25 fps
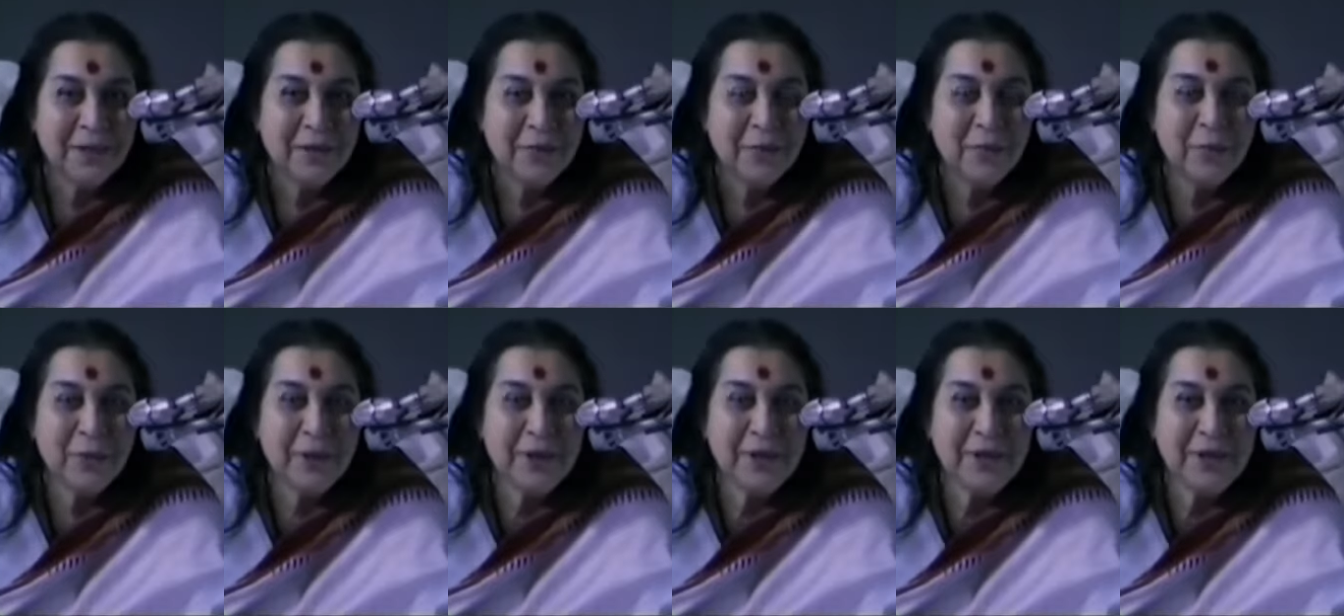
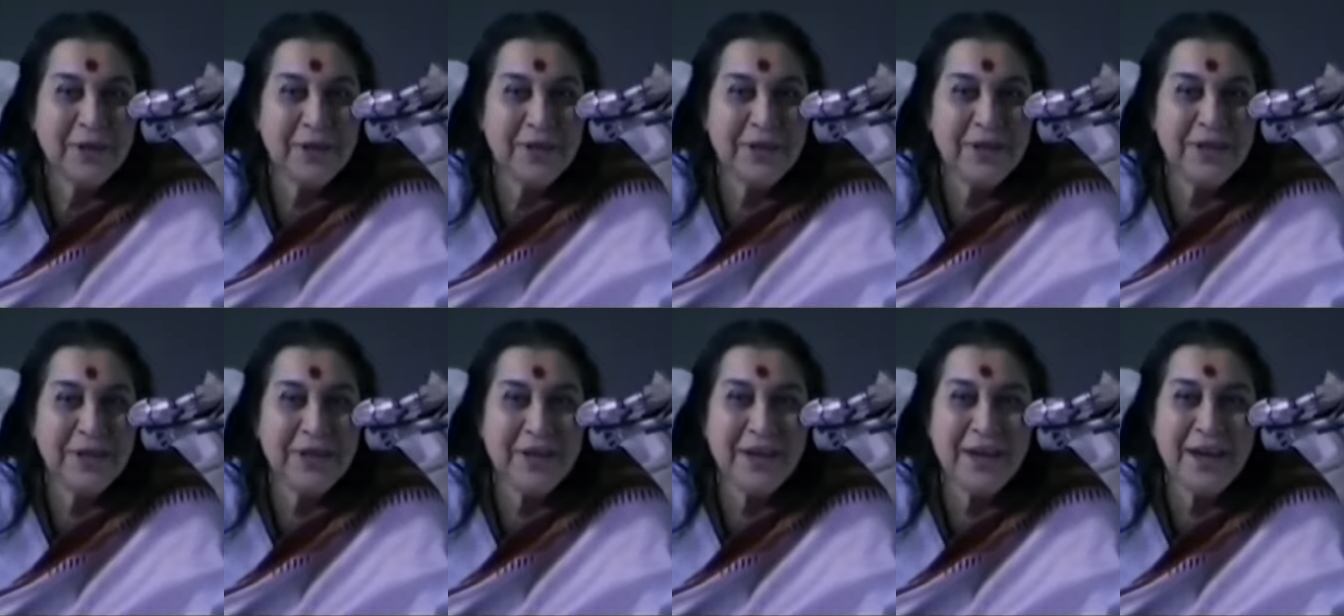but in
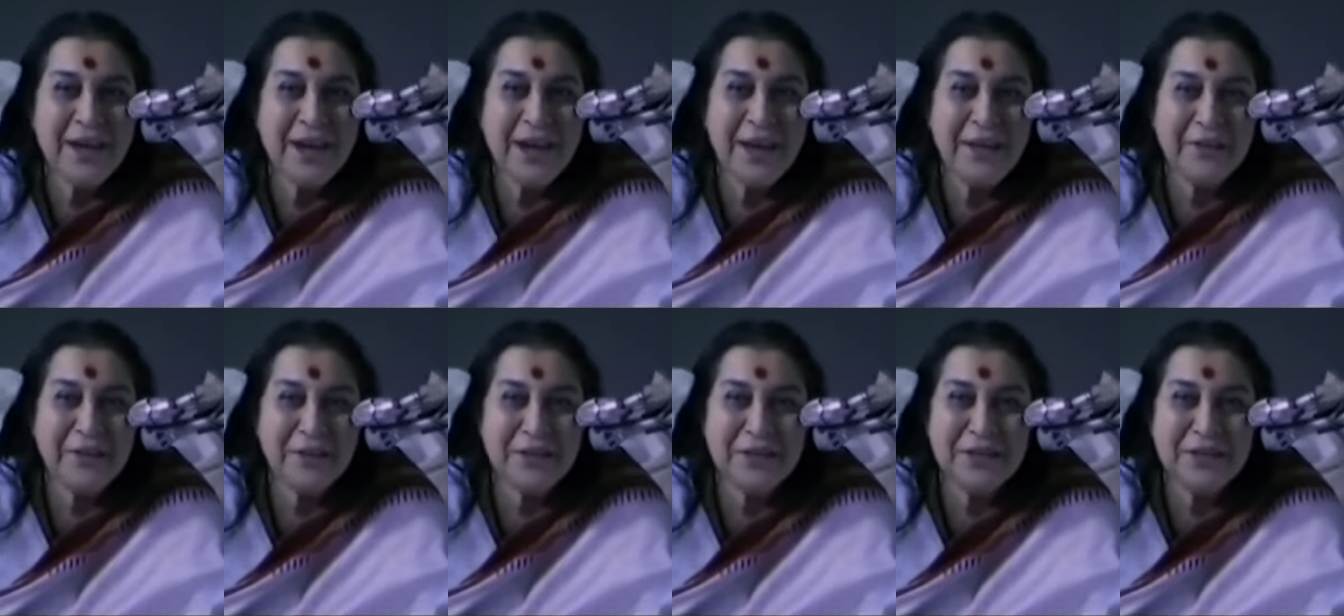Indian
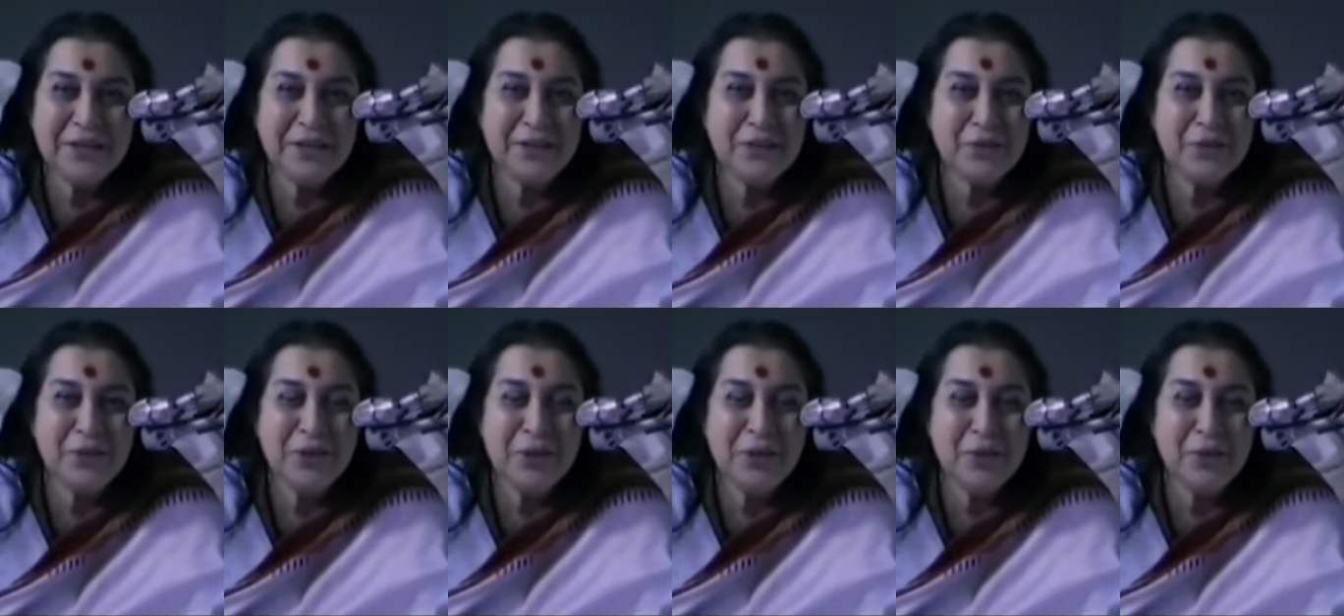language, there's
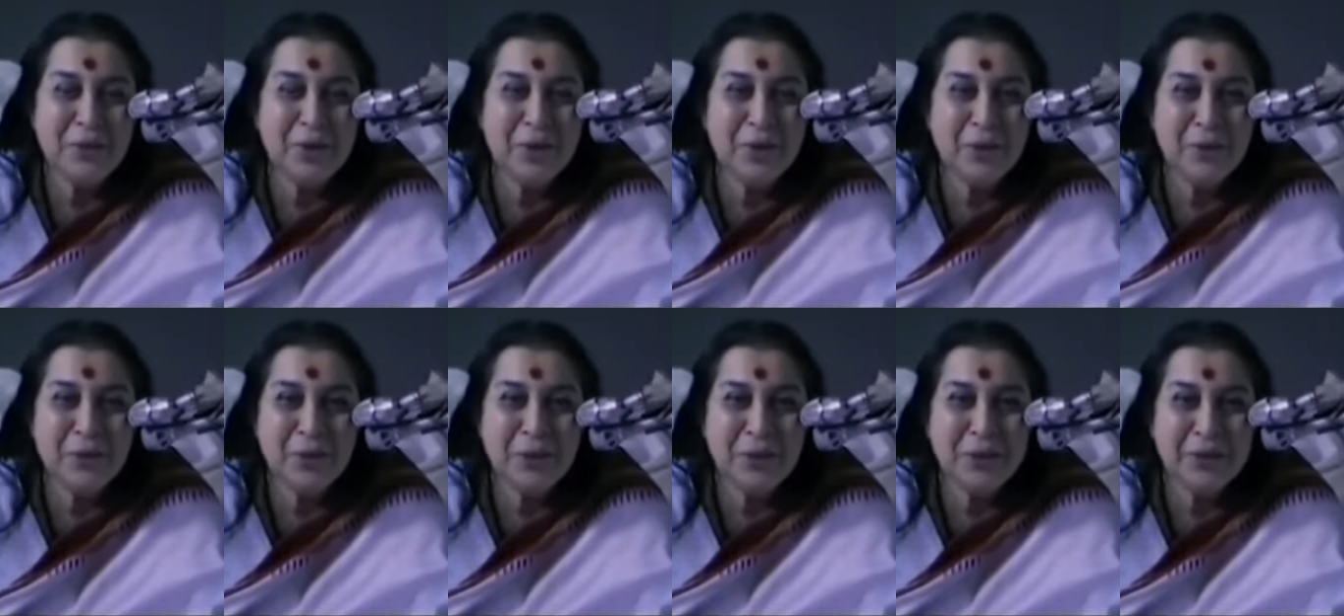only
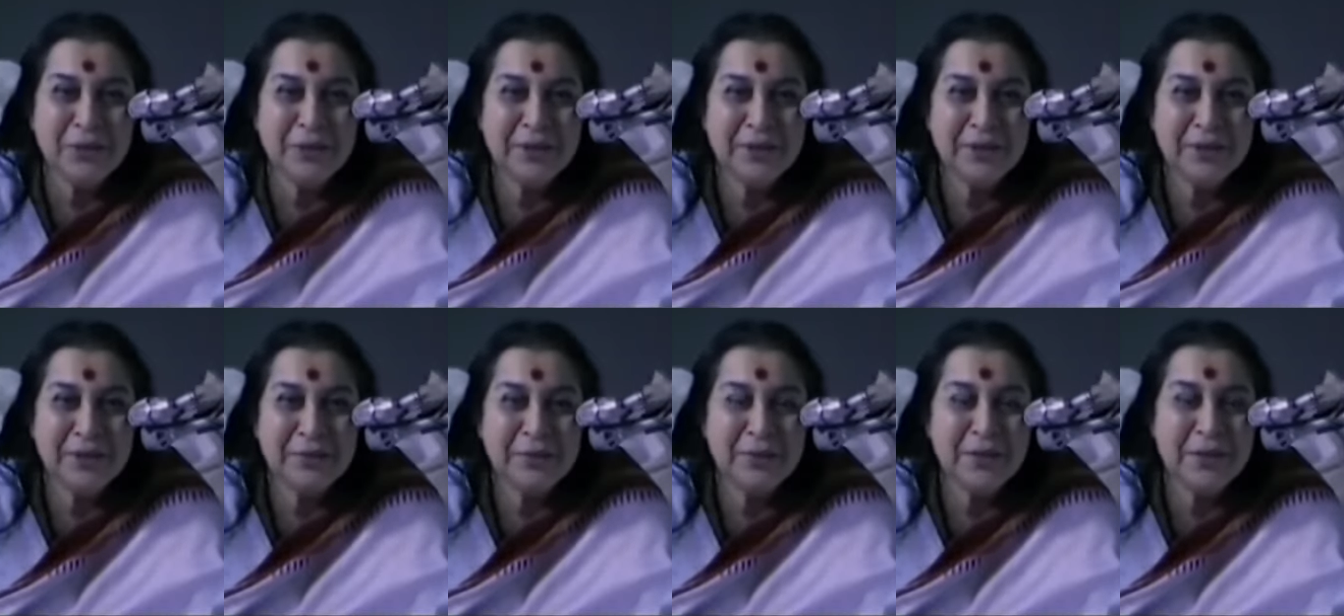one word
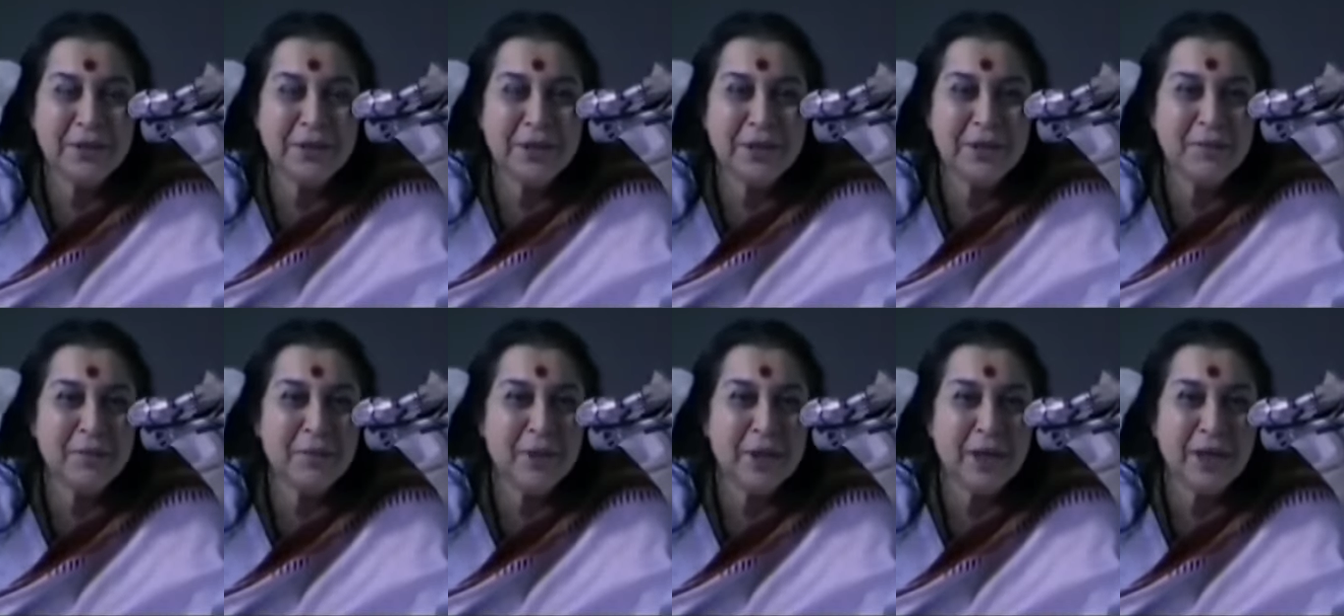especially
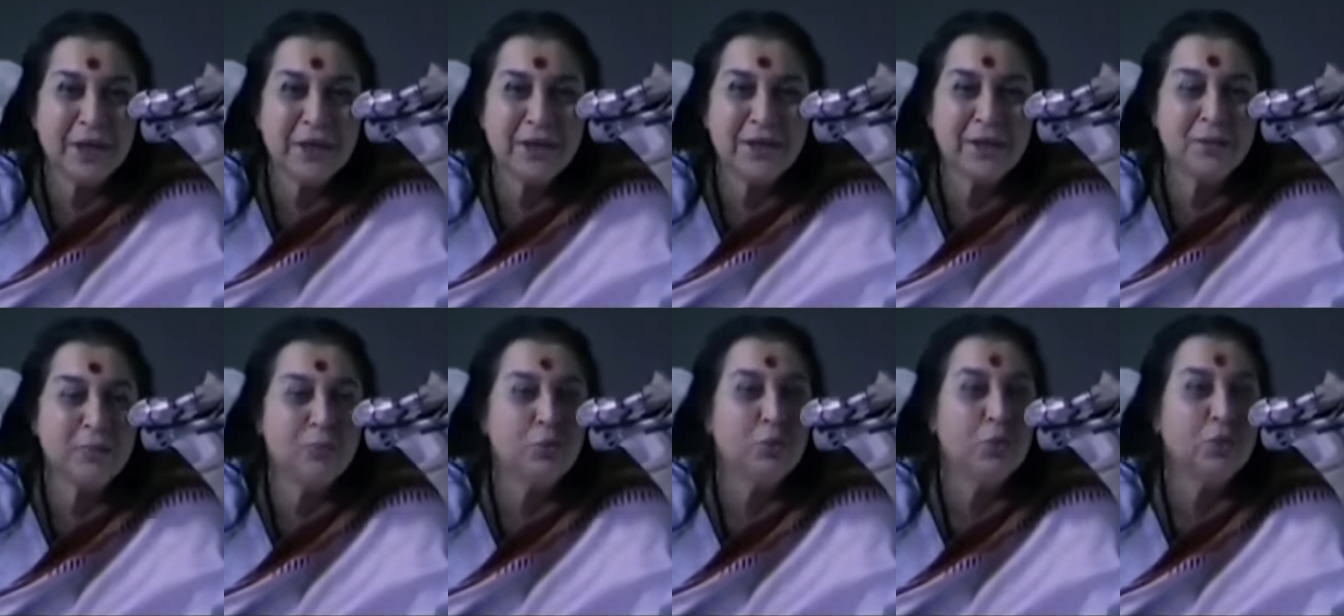in Marathi,
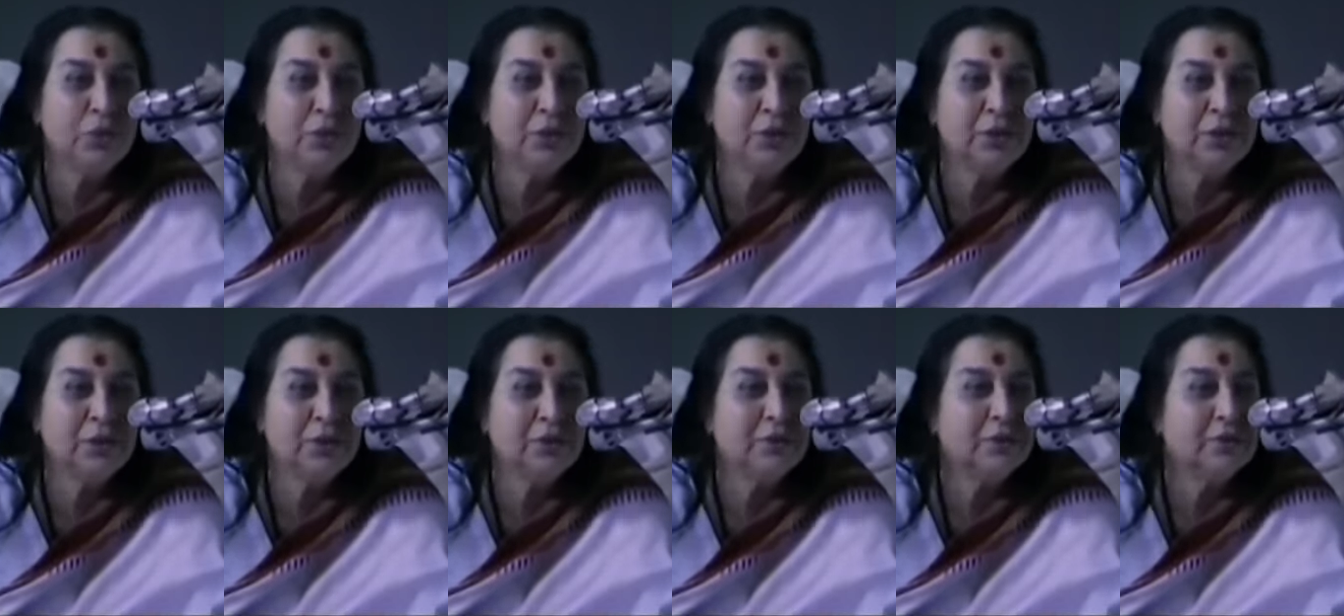is
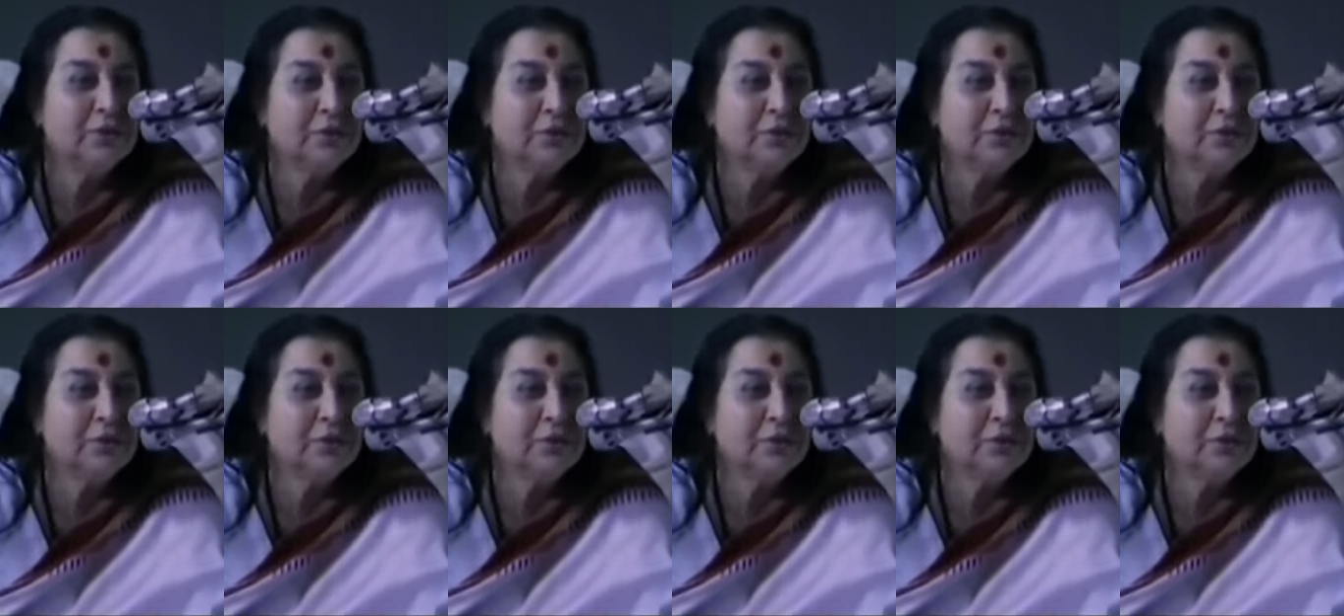murkha.